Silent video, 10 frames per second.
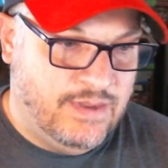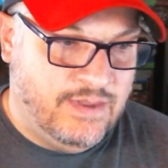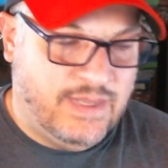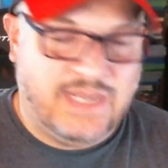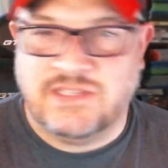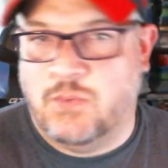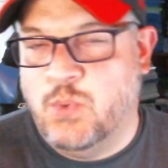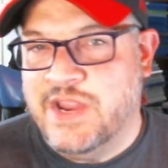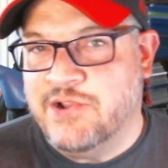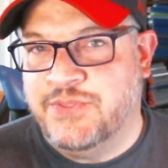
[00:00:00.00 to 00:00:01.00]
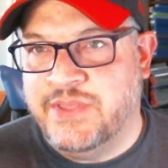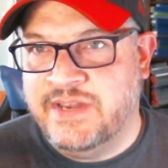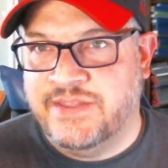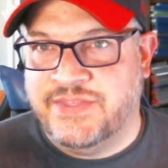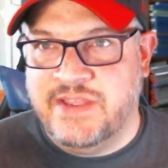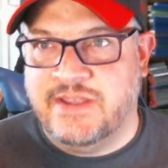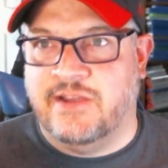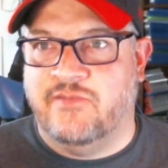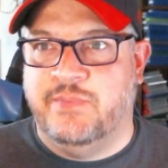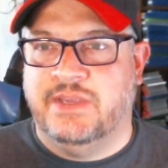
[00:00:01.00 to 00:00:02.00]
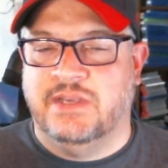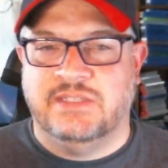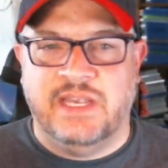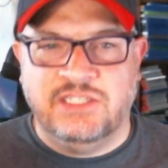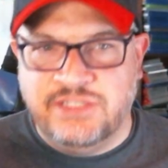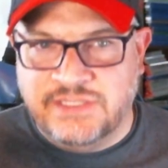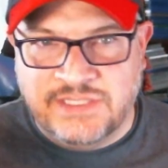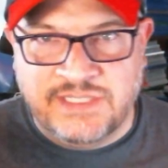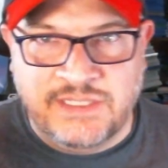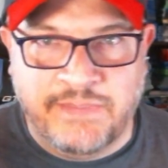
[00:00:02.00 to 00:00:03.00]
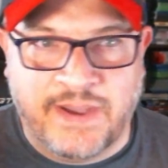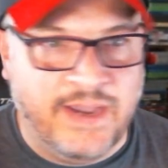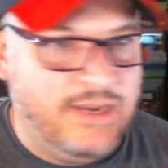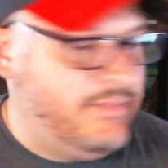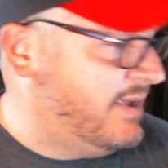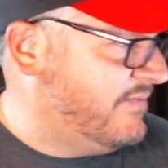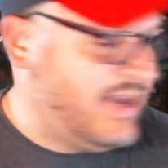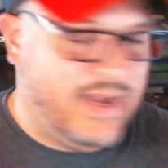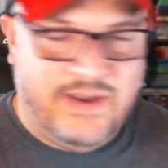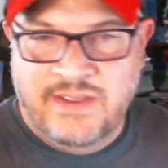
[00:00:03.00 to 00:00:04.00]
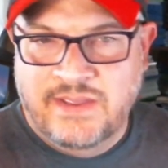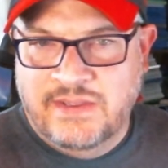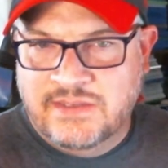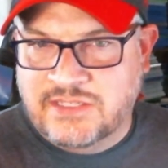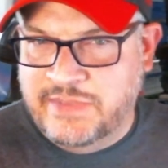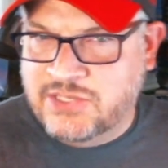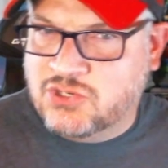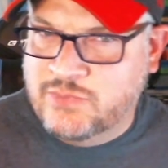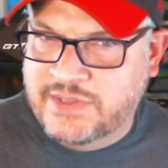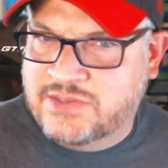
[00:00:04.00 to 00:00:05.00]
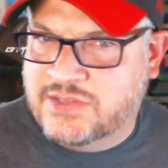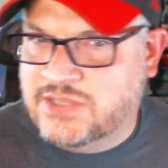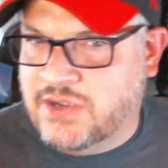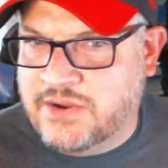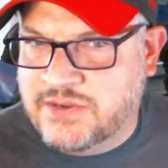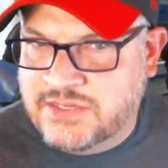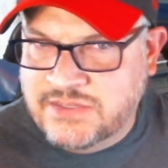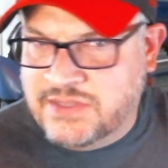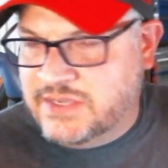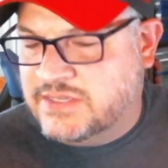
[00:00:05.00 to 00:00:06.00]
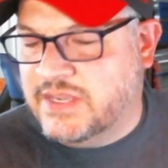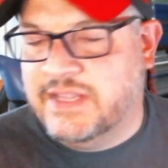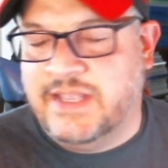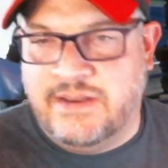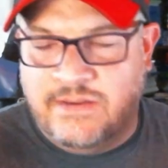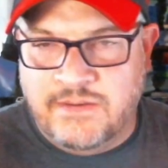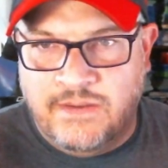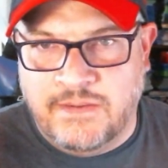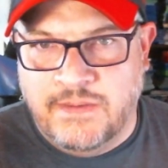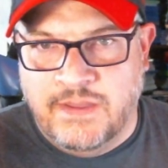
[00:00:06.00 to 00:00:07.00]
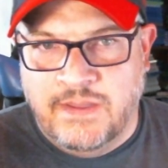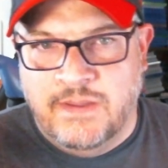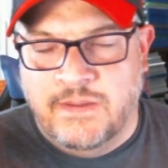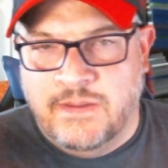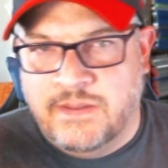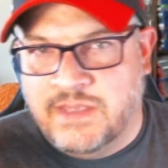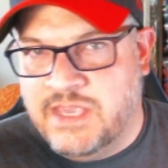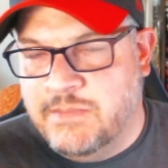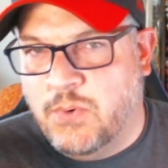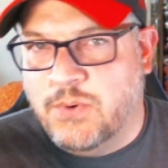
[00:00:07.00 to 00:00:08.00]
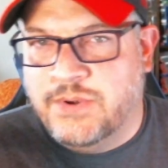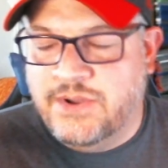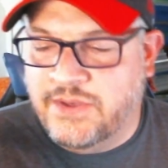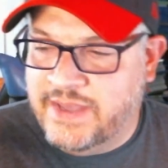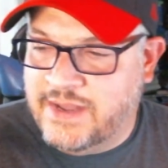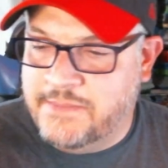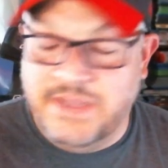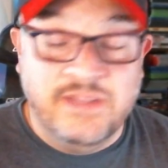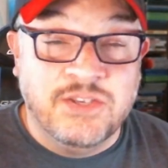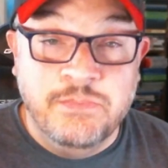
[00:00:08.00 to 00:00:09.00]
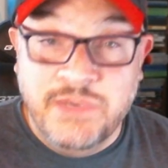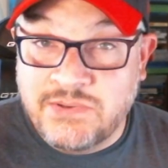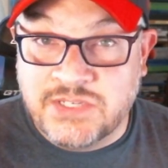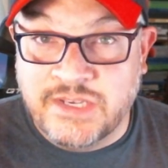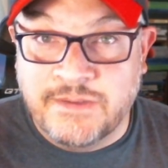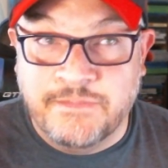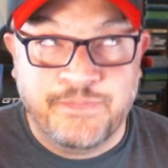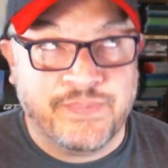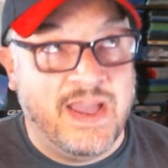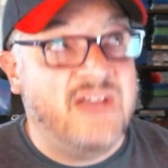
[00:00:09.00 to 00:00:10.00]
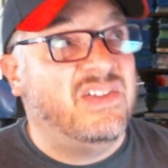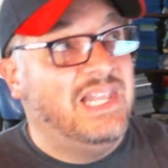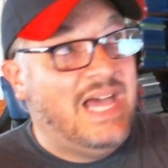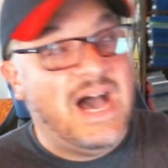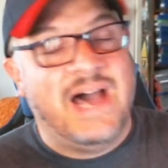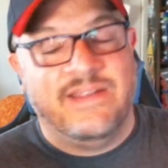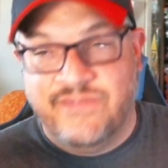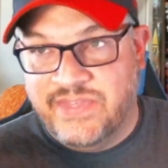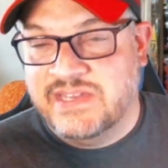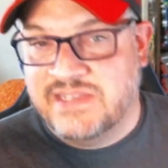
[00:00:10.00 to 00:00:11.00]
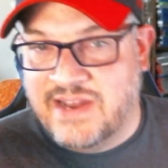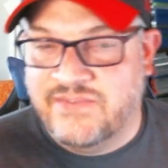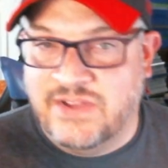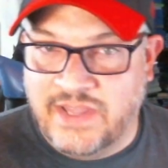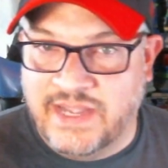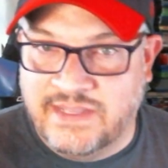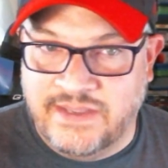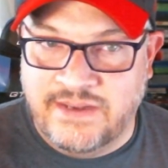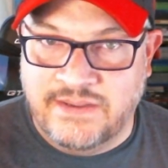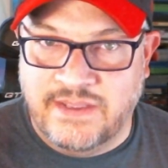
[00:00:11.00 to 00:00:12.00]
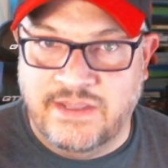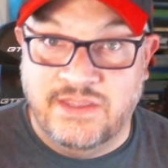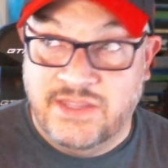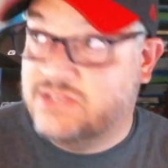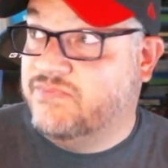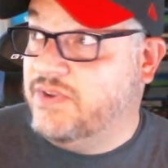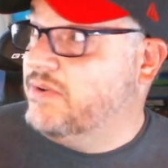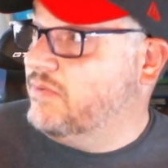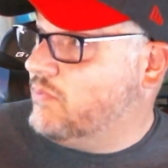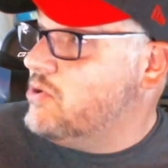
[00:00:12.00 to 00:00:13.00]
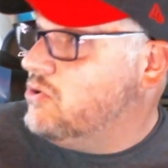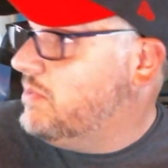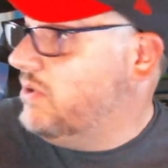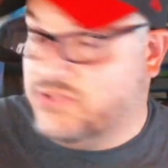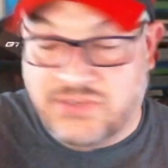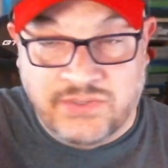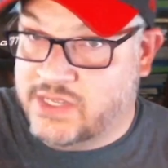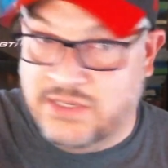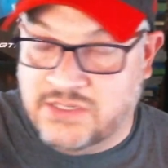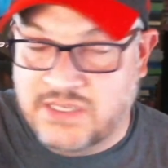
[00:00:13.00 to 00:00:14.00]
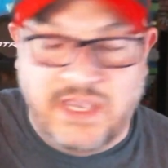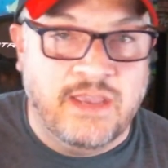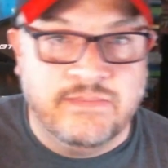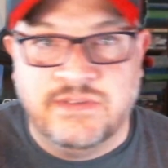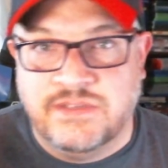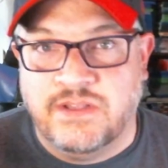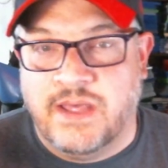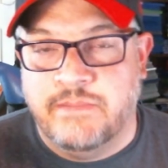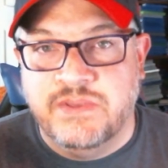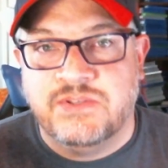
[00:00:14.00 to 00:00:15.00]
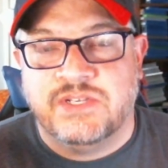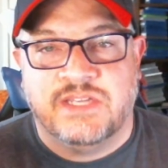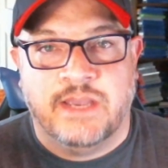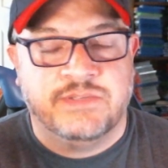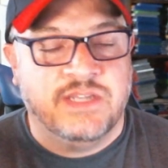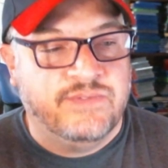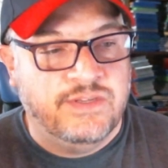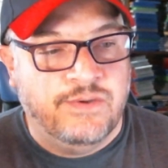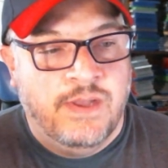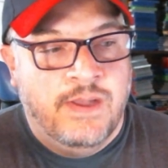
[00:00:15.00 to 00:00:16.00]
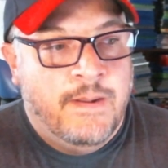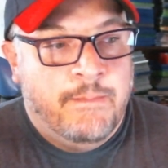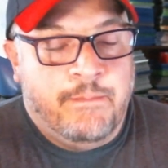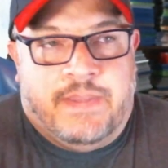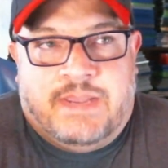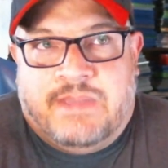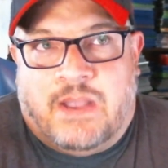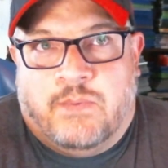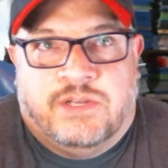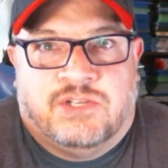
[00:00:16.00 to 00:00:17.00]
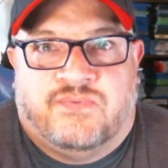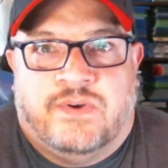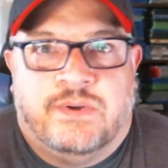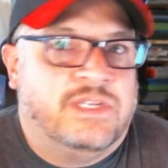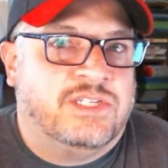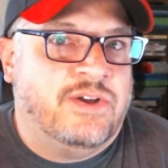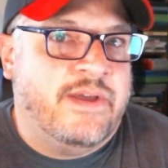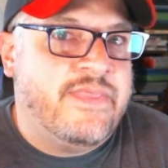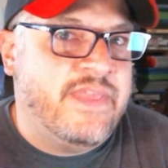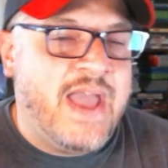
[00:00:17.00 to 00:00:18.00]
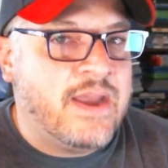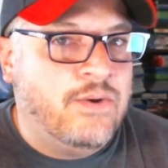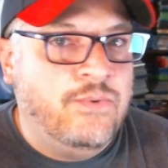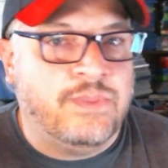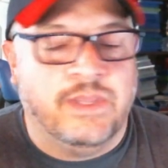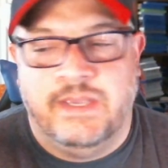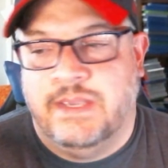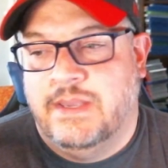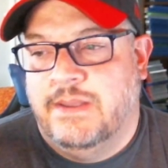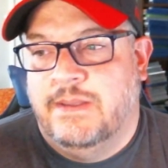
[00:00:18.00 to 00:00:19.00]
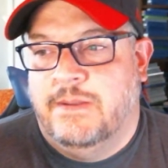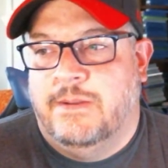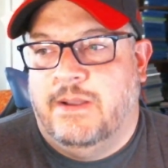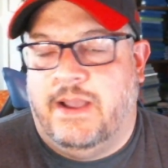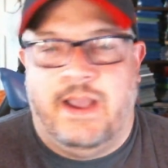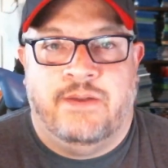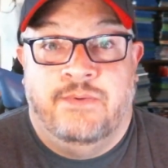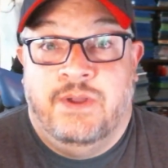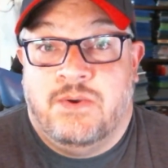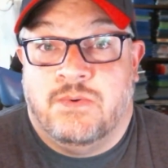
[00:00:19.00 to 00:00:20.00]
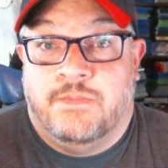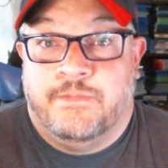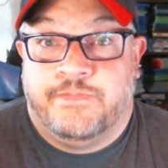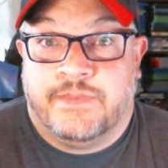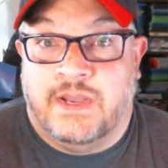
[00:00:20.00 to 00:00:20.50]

That's a weird thing to think of, because as you can see behind me, I've got some instruments, guitars and things like that, and a keyboard and all that. I'm into music. I have a lot of things that I've collected in this very room also. It's not just games, it's a lot of music type stuff too. Maybe I would have just focused on that only. I don't know. I